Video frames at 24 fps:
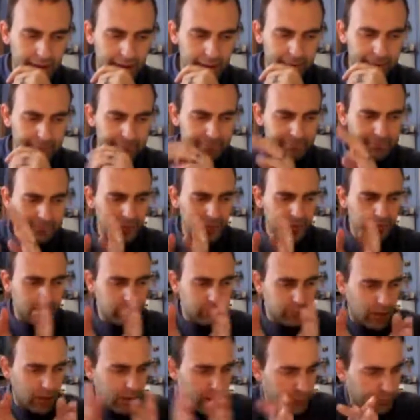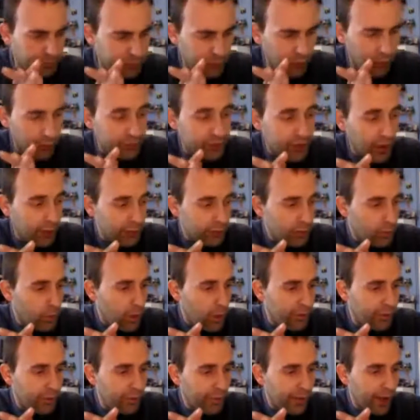But um, I'm sort of
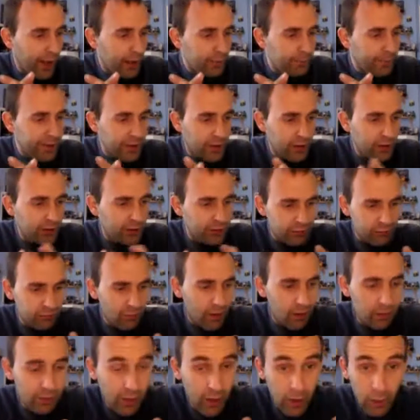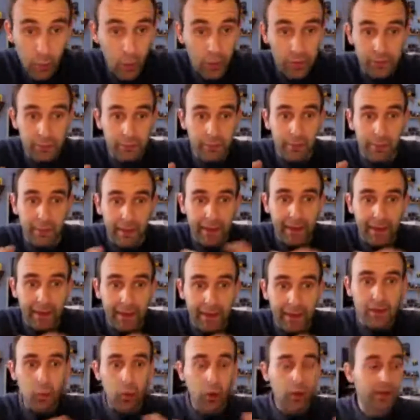starting to waffle now because I wasn't
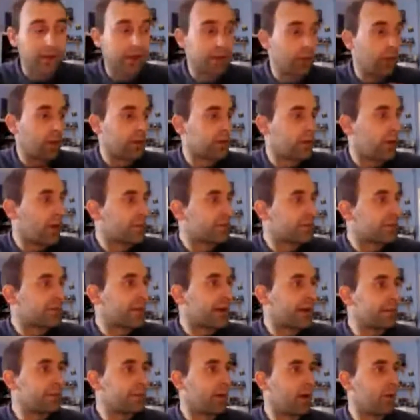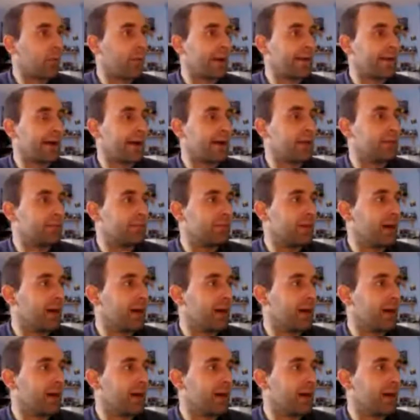prepared. I wanted to go on live today, but I went out.